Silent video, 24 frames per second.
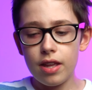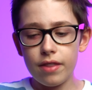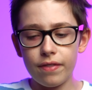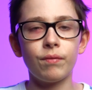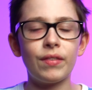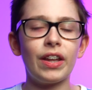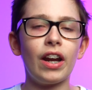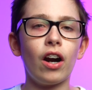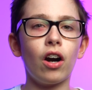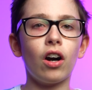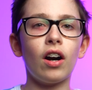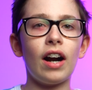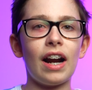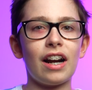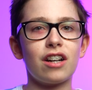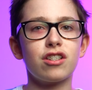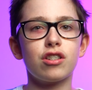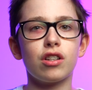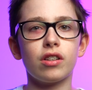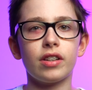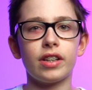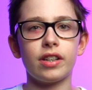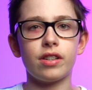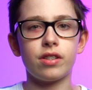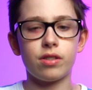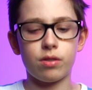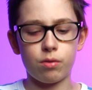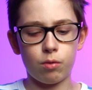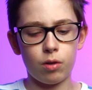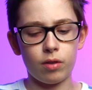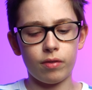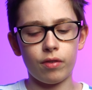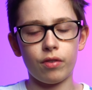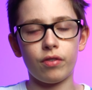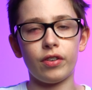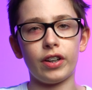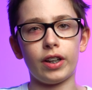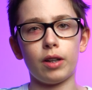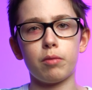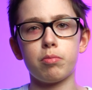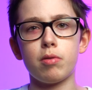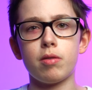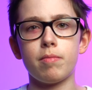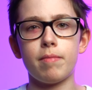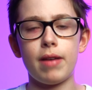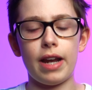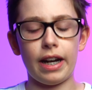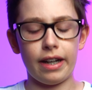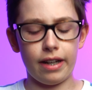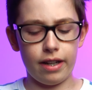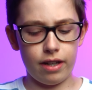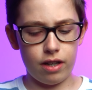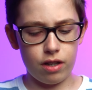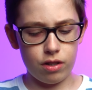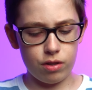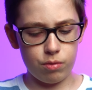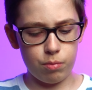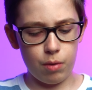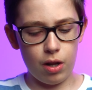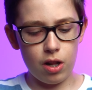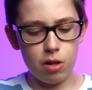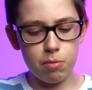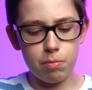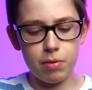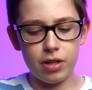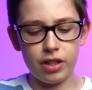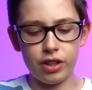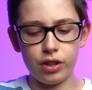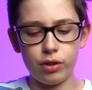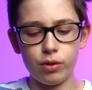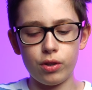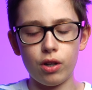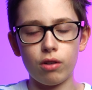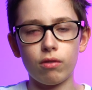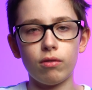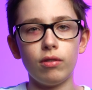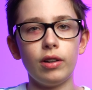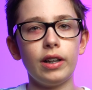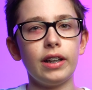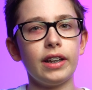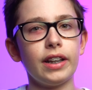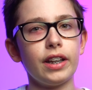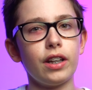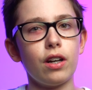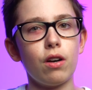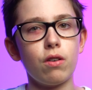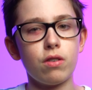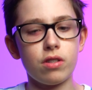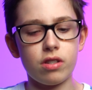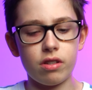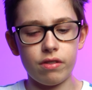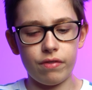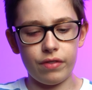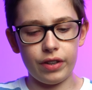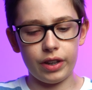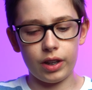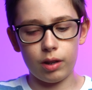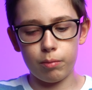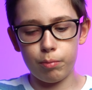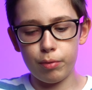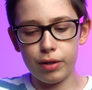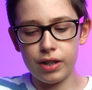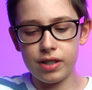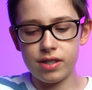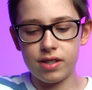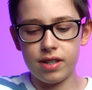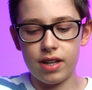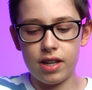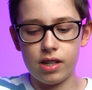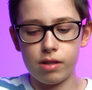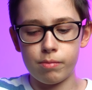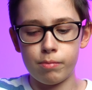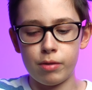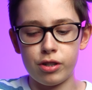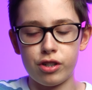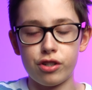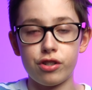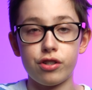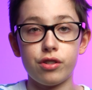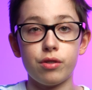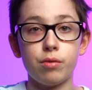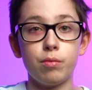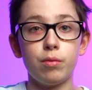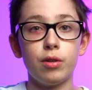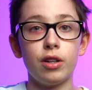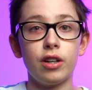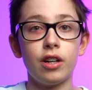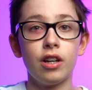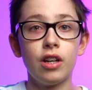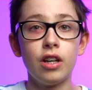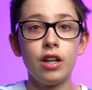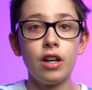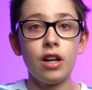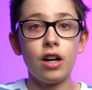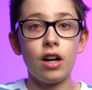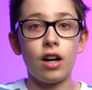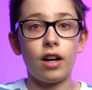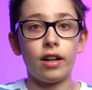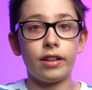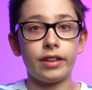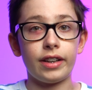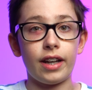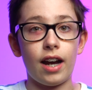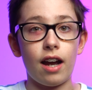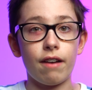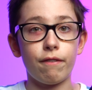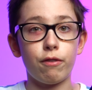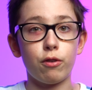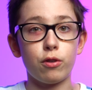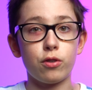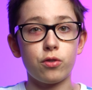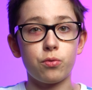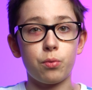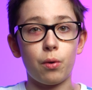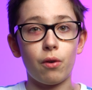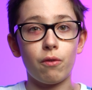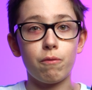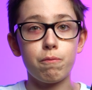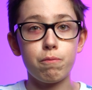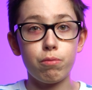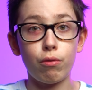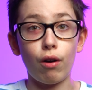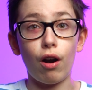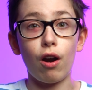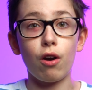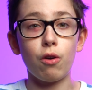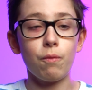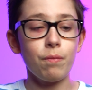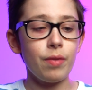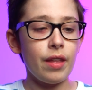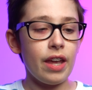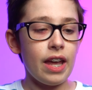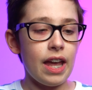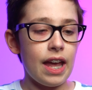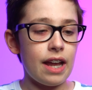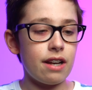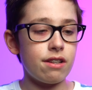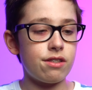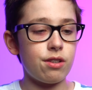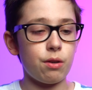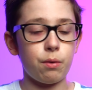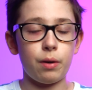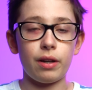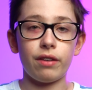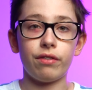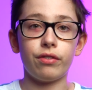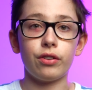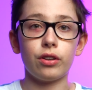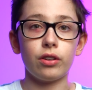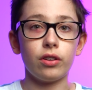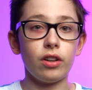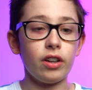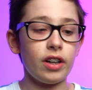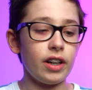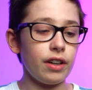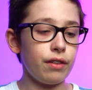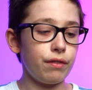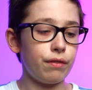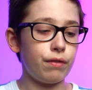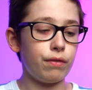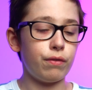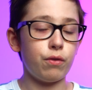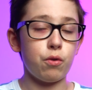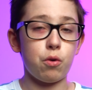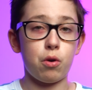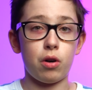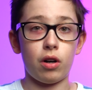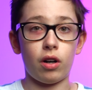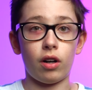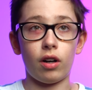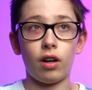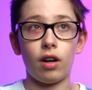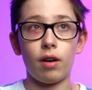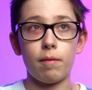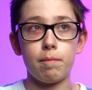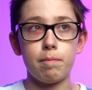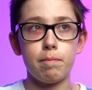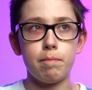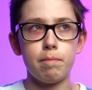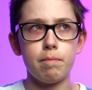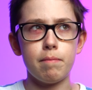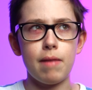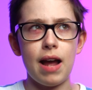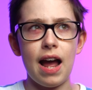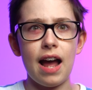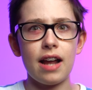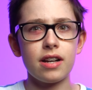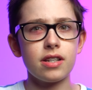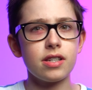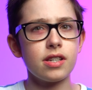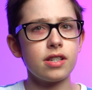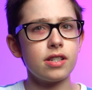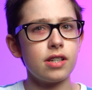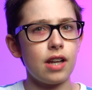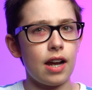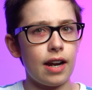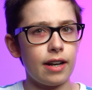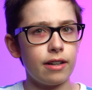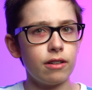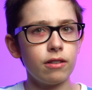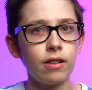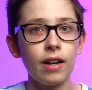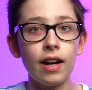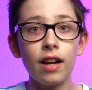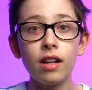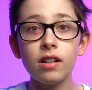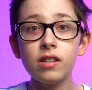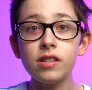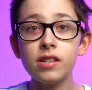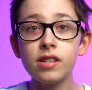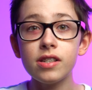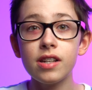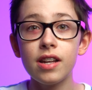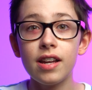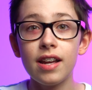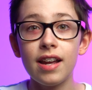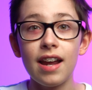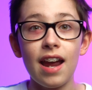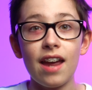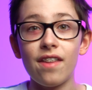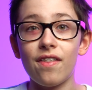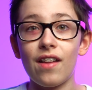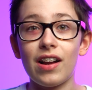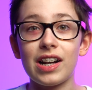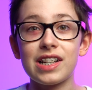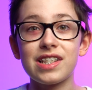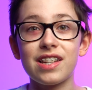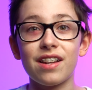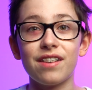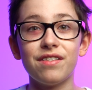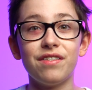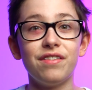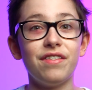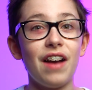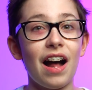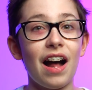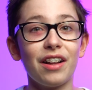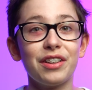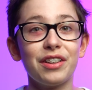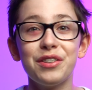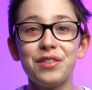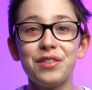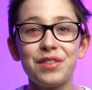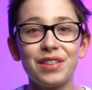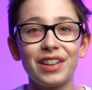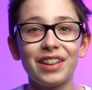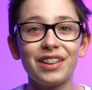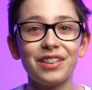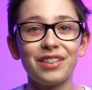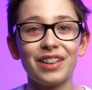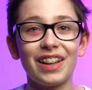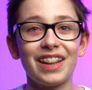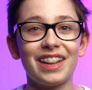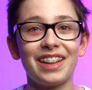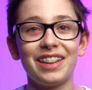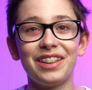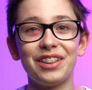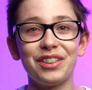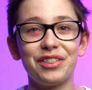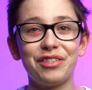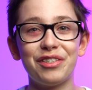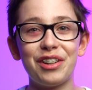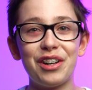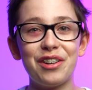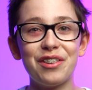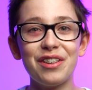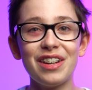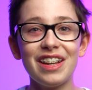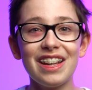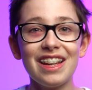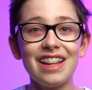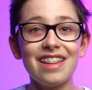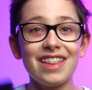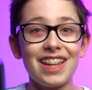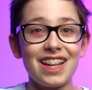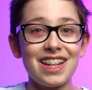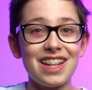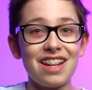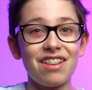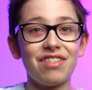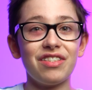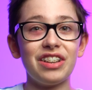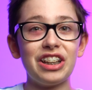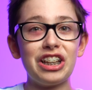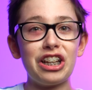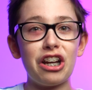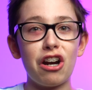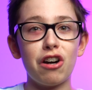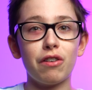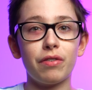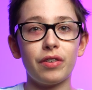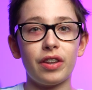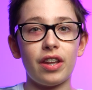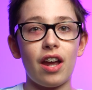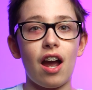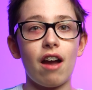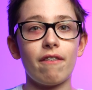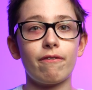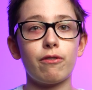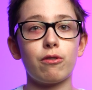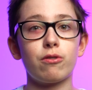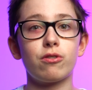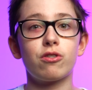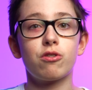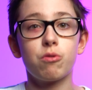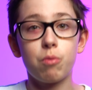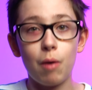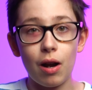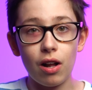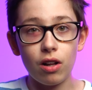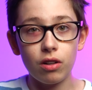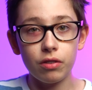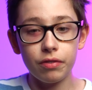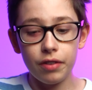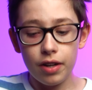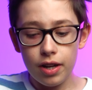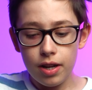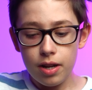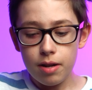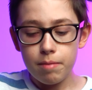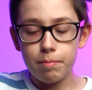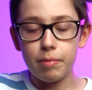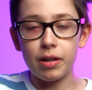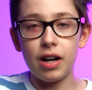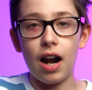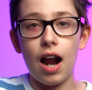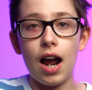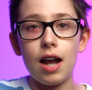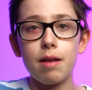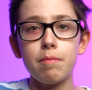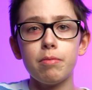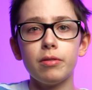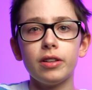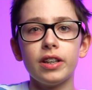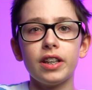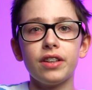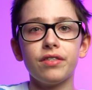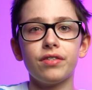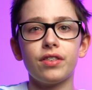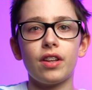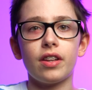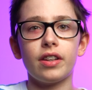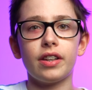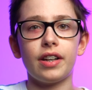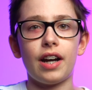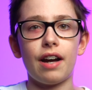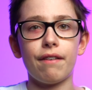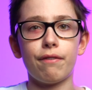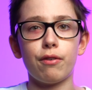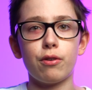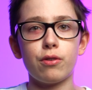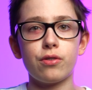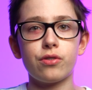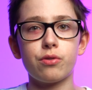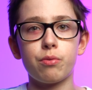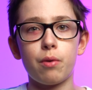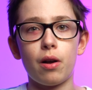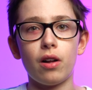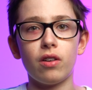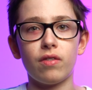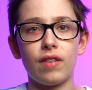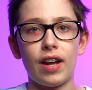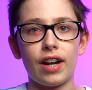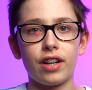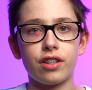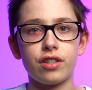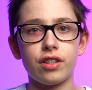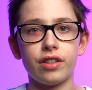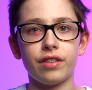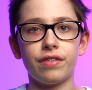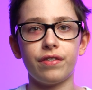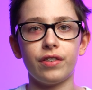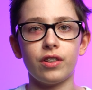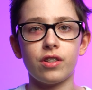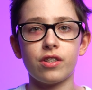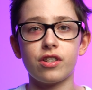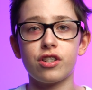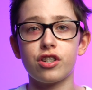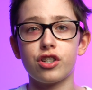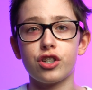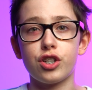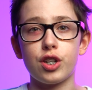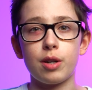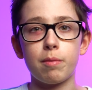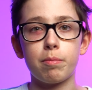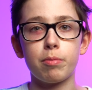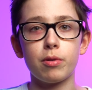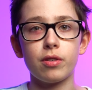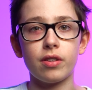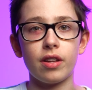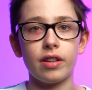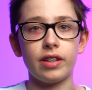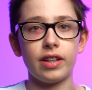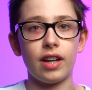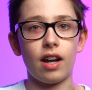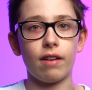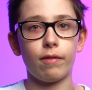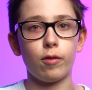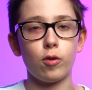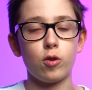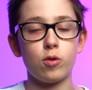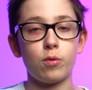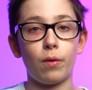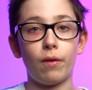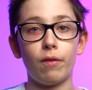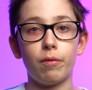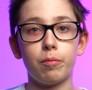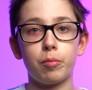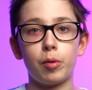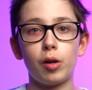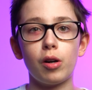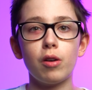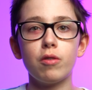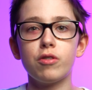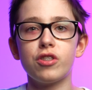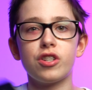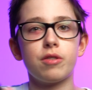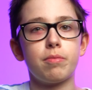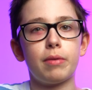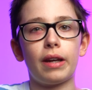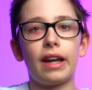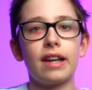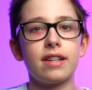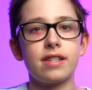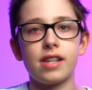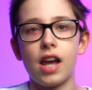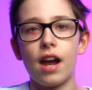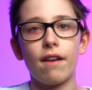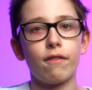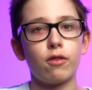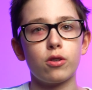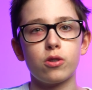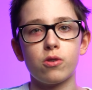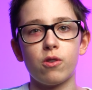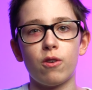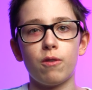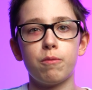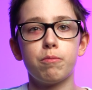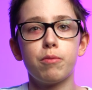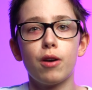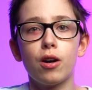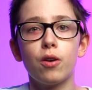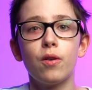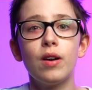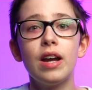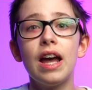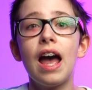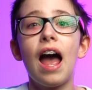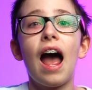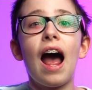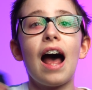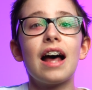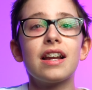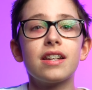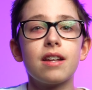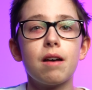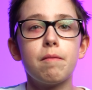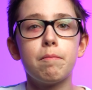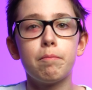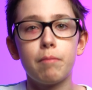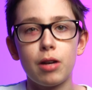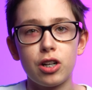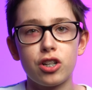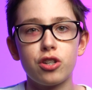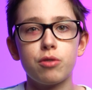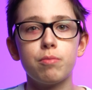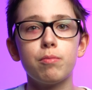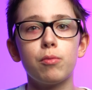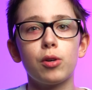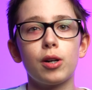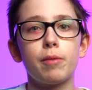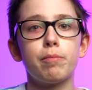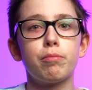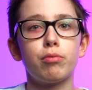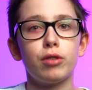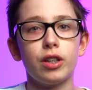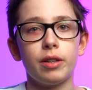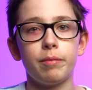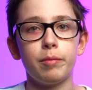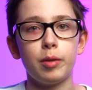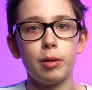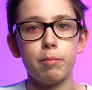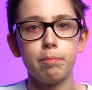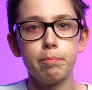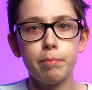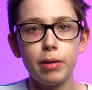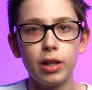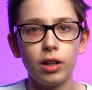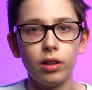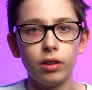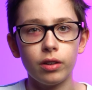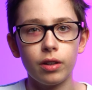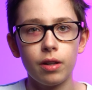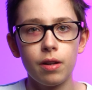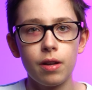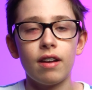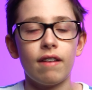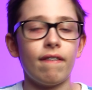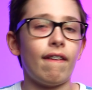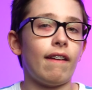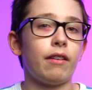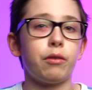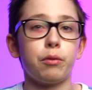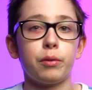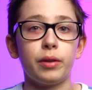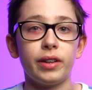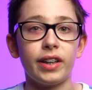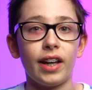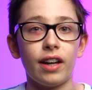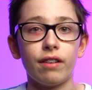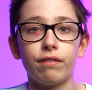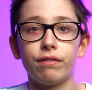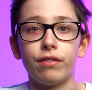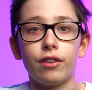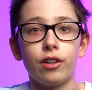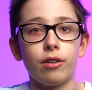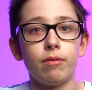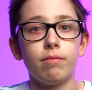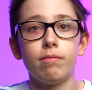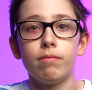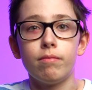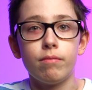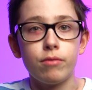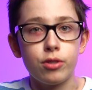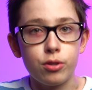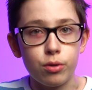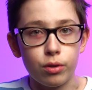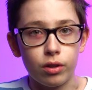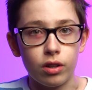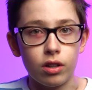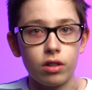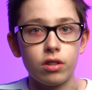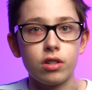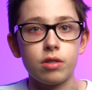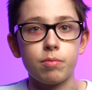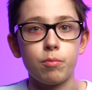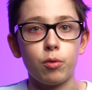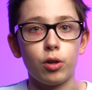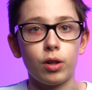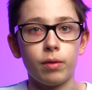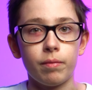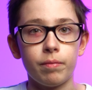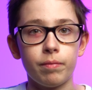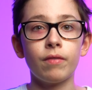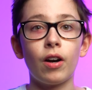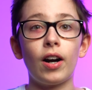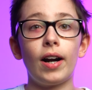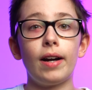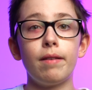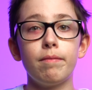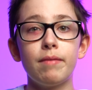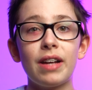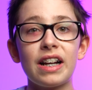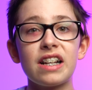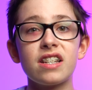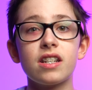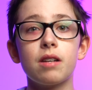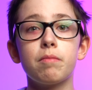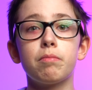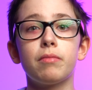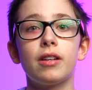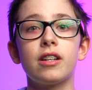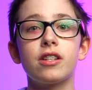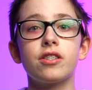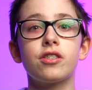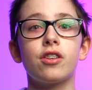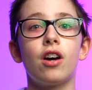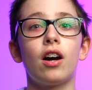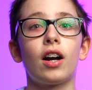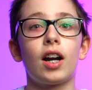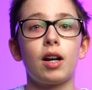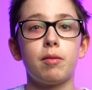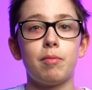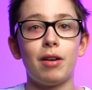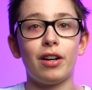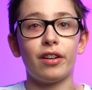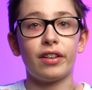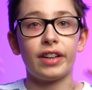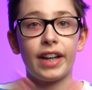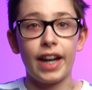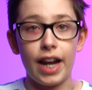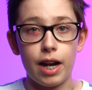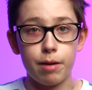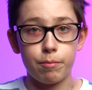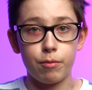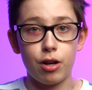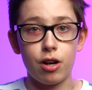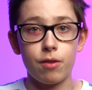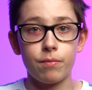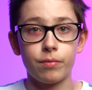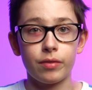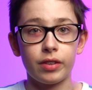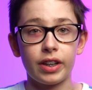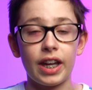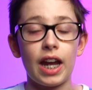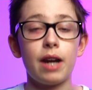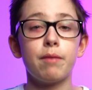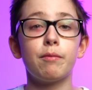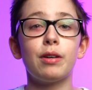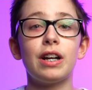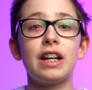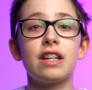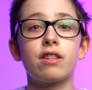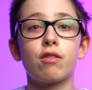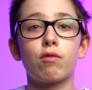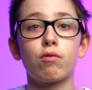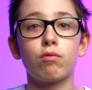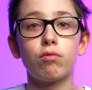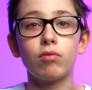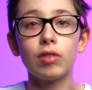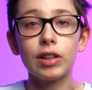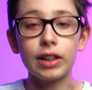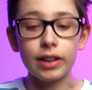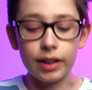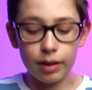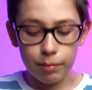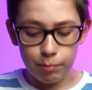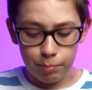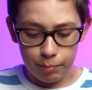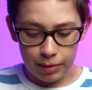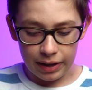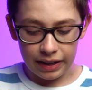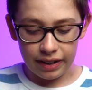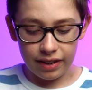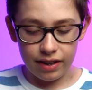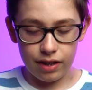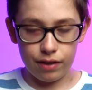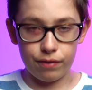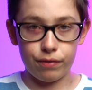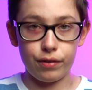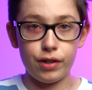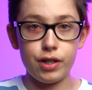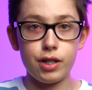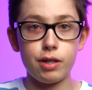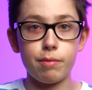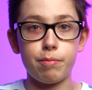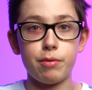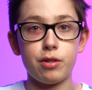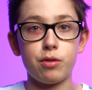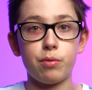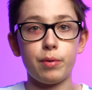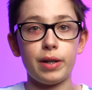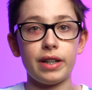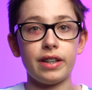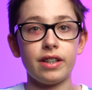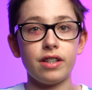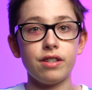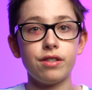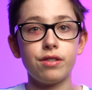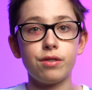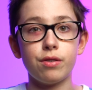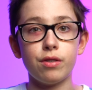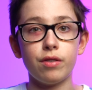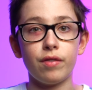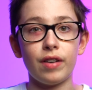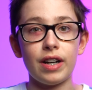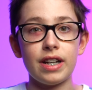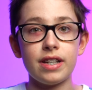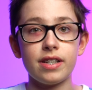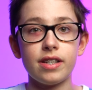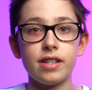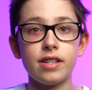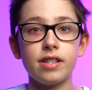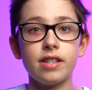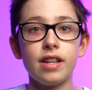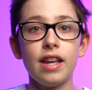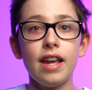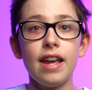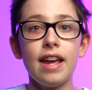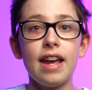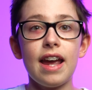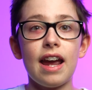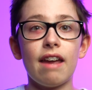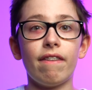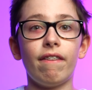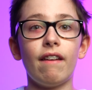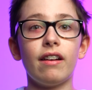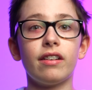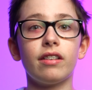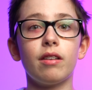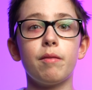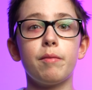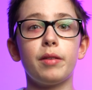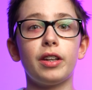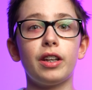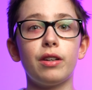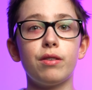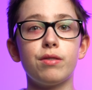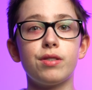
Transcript: They are actually sort of a fingerprint magnet as well, but you don't really notice the fingerprints as much as you would on the iPhone 12 Pro. And so if you're looking for matte side rails, and that's a value that you'd like in your phone, then definitely go for the iPhone 12. But I believe that the iPhone 12 actually feels cheaper than the iPhone 12 Pro, just because the iPhone 12 Pro has a much more premium build, and that's what you get for $200 more. All right, next up, let's talk about camera. Camera is a really big difference between these two devices, and that's something you